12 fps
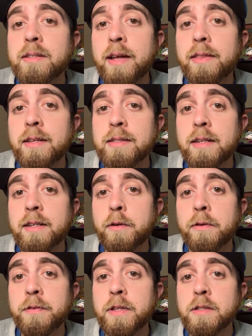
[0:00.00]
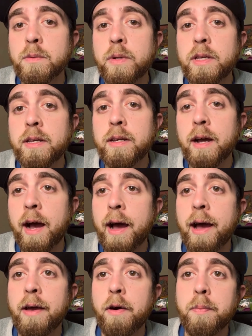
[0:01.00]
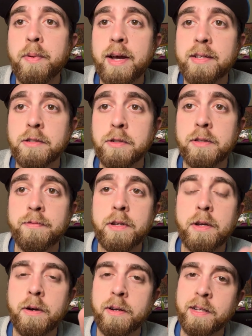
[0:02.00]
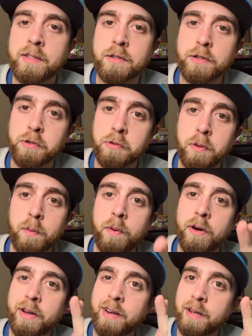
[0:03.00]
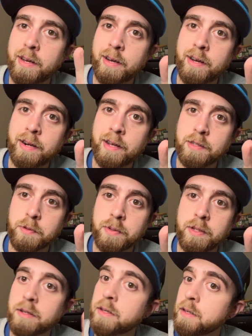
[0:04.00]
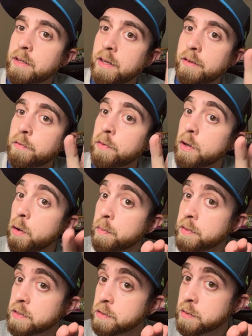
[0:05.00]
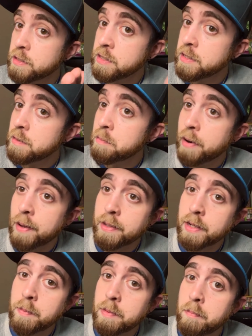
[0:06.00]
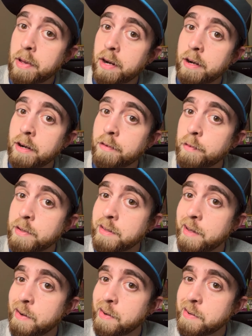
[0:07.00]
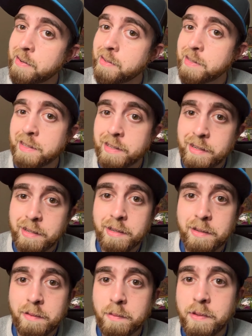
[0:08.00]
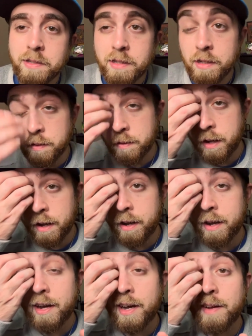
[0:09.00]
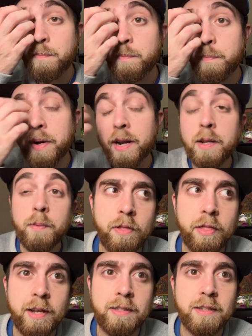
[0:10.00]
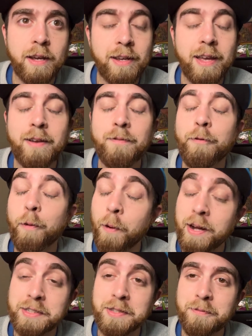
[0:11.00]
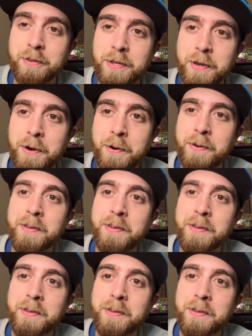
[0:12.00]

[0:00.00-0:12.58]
I think that's gonna do it for this week. I hope you guys enjoyed the video, a nice little short one. Next week, if we open the squishy, probably gonna be bigger. If we don't, you know, we'll see. But anyway, thanks again for watching the video.